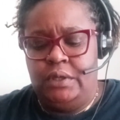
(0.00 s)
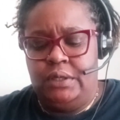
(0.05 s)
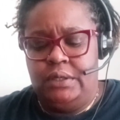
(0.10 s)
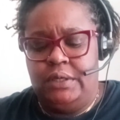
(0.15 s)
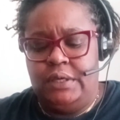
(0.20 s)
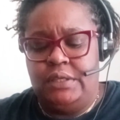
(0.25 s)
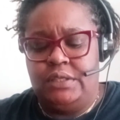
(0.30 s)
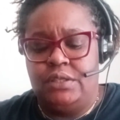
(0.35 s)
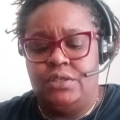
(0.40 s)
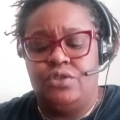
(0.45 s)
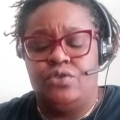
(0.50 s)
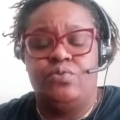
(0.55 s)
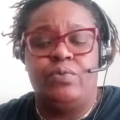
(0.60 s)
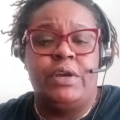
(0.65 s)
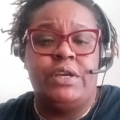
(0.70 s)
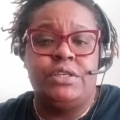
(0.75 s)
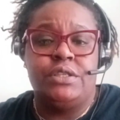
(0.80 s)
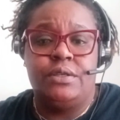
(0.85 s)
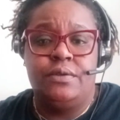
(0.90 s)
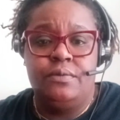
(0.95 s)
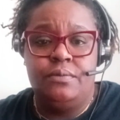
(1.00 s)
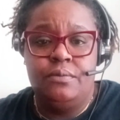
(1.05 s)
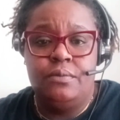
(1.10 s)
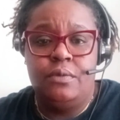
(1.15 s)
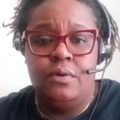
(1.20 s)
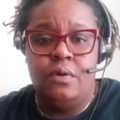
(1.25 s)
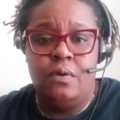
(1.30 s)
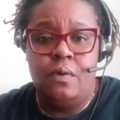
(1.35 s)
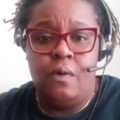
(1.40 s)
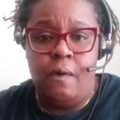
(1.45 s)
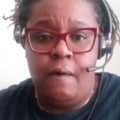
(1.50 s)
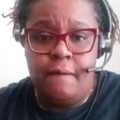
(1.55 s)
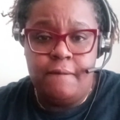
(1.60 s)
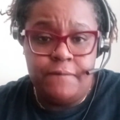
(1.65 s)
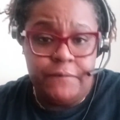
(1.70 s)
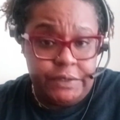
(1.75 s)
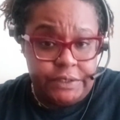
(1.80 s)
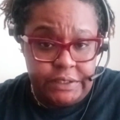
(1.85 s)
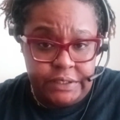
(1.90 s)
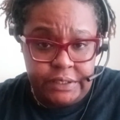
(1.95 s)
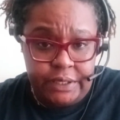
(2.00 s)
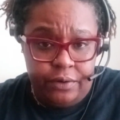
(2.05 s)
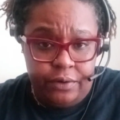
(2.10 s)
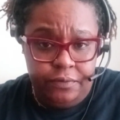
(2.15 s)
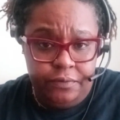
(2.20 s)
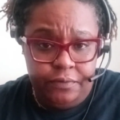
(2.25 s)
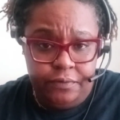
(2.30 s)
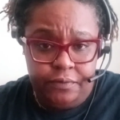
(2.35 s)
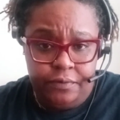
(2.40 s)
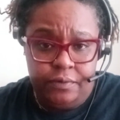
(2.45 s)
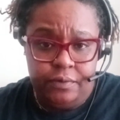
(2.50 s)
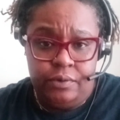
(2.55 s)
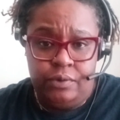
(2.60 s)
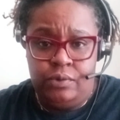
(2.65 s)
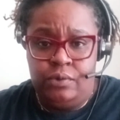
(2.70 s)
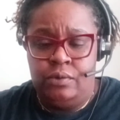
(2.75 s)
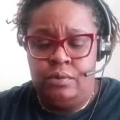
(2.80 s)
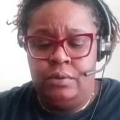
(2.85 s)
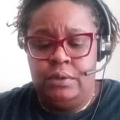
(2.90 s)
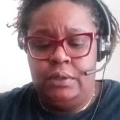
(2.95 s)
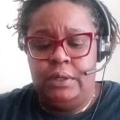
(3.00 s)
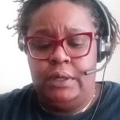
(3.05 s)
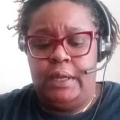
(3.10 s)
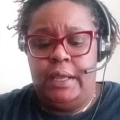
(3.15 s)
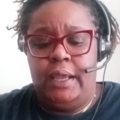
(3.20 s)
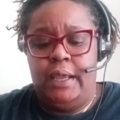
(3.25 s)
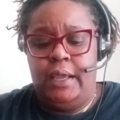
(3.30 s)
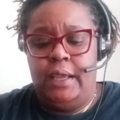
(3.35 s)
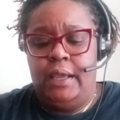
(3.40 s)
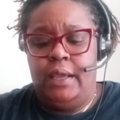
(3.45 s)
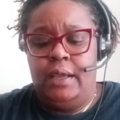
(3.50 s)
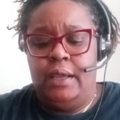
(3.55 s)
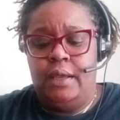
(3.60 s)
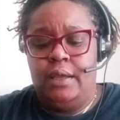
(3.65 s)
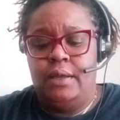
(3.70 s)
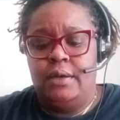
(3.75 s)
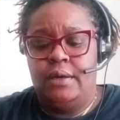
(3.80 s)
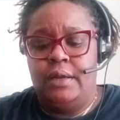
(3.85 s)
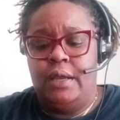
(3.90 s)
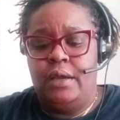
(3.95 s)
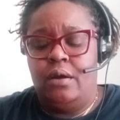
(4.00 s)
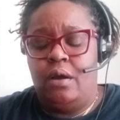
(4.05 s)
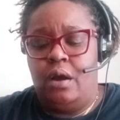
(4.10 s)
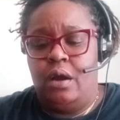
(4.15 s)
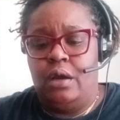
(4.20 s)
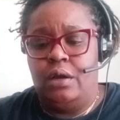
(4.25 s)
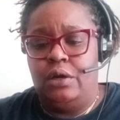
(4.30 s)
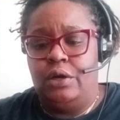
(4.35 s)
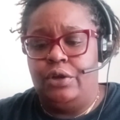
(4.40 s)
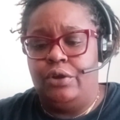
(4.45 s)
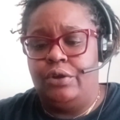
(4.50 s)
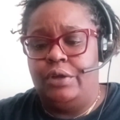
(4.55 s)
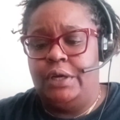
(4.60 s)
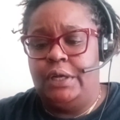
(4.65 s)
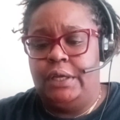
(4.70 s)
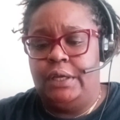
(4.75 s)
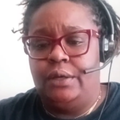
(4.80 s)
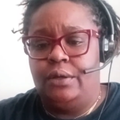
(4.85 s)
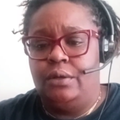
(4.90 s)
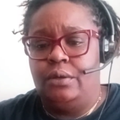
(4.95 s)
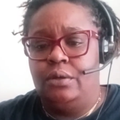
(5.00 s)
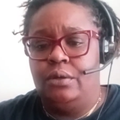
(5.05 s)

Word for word: a situation Herself, and they are learning